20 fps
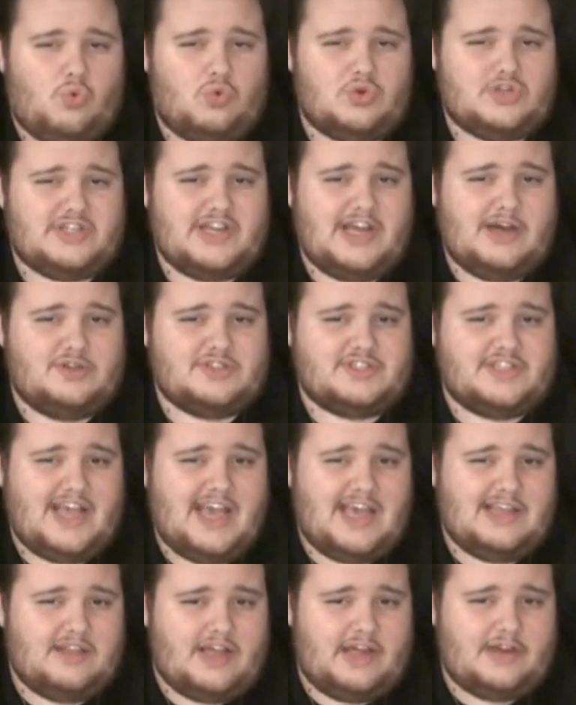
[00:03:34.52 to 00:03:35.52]
which now is the
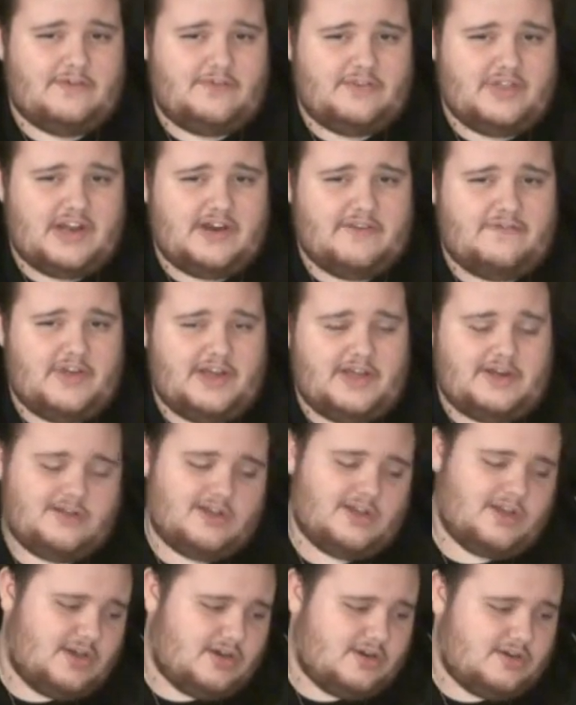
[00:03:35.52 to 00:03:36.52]
headliner for that event.
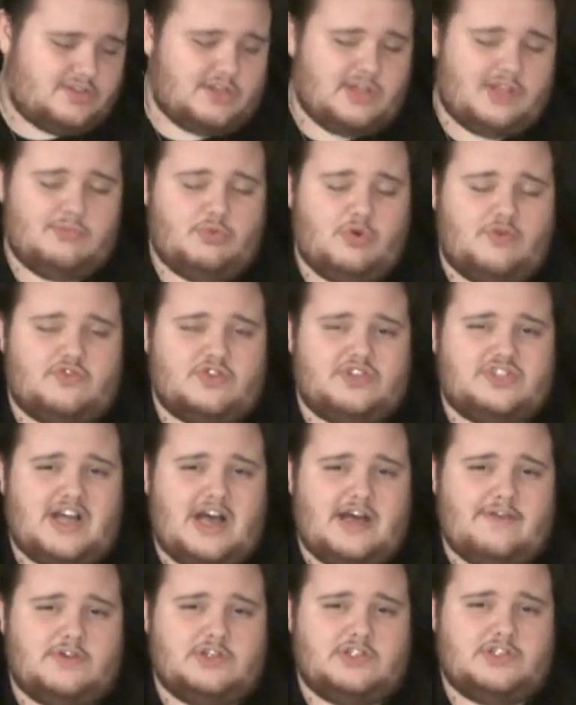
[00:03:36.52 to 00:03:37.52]
So they move
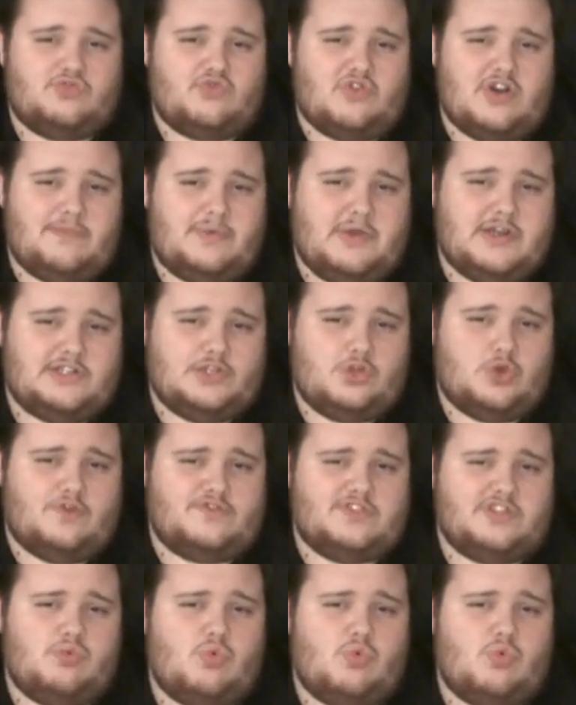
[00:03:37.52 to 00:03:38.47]
Rashad versus Rampage to UFC